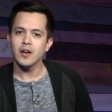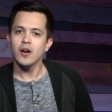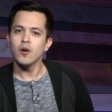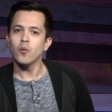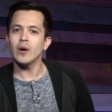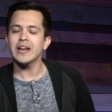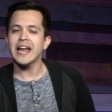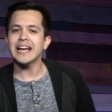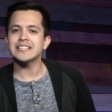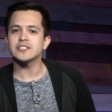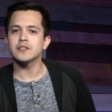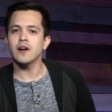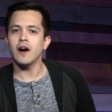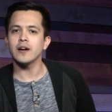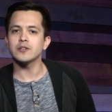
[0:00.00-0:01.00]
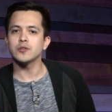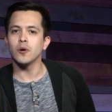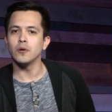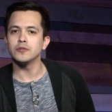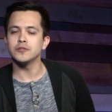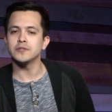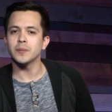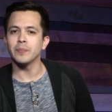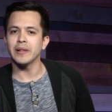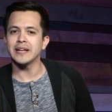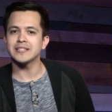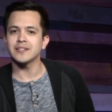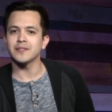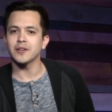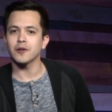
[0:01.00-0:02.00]
What has God told you to
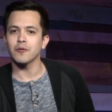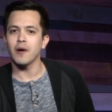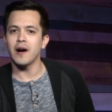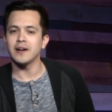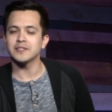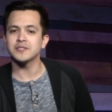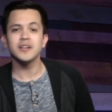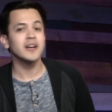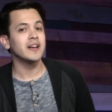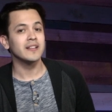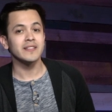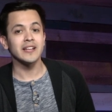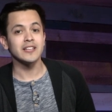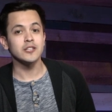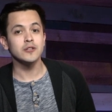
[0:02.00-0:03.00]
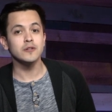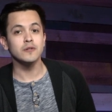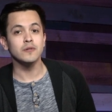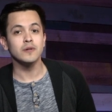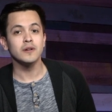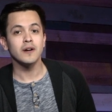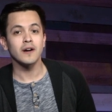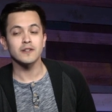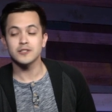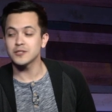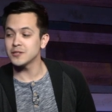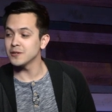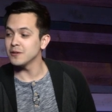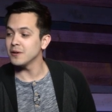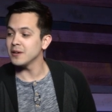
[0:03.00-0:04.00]
place on the cross that you are
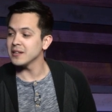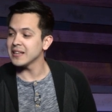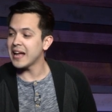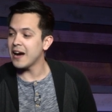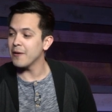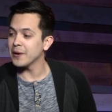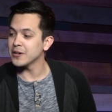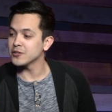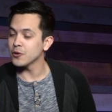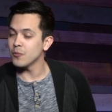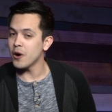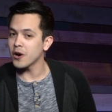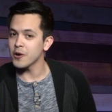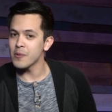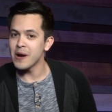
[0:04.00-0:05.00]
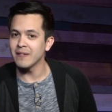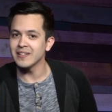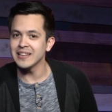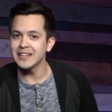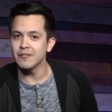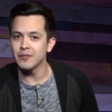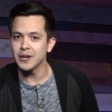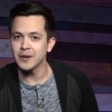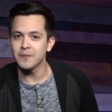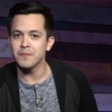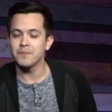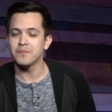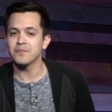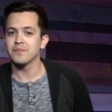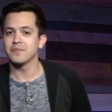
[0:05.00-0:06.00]
still allowing to walk around living?
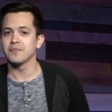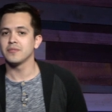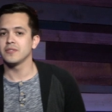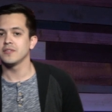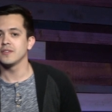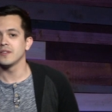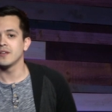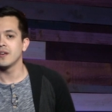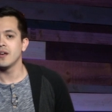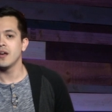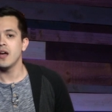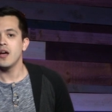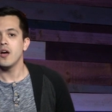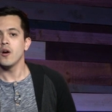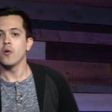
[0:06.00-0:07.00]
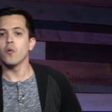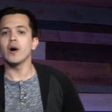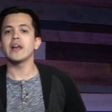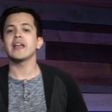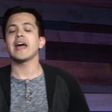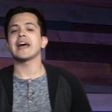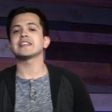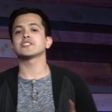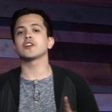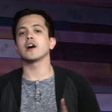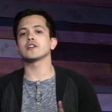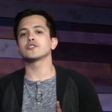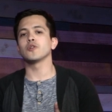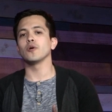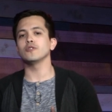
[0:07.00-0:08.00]
What has
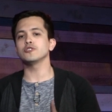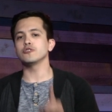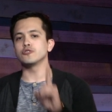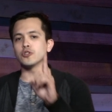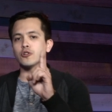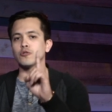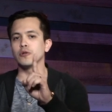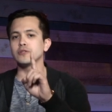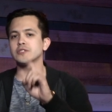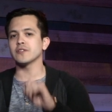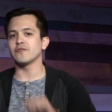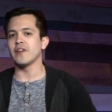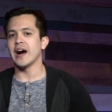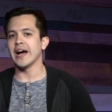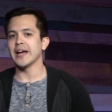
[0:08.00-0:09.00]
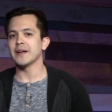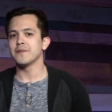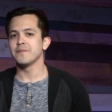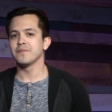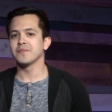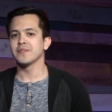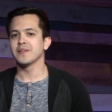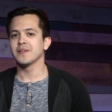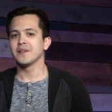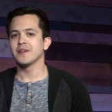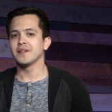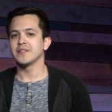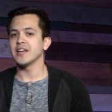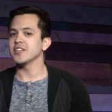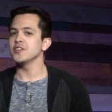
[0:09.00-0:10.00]
God told you to crucify
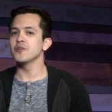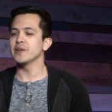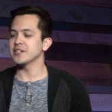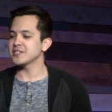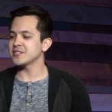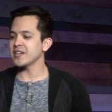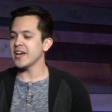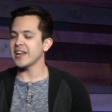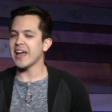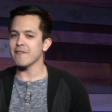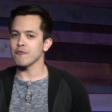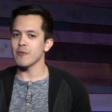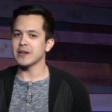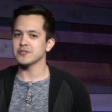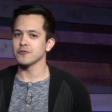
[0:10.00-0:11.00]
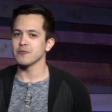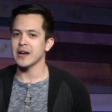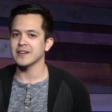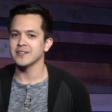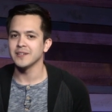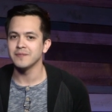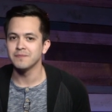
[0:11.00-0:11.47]
that you instead have resurrected?